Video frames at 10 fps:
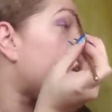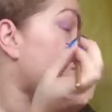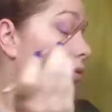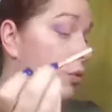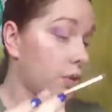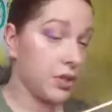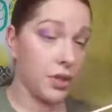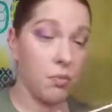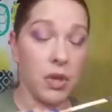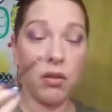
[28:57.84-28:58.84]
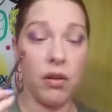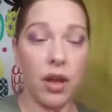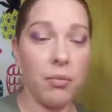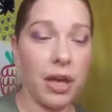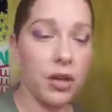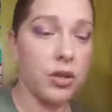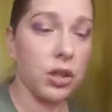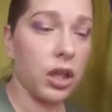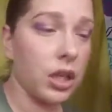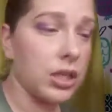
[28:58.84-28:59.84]
towards the middle. I'm
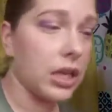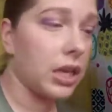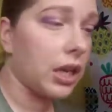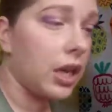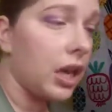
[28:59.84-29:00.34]
actually gonna take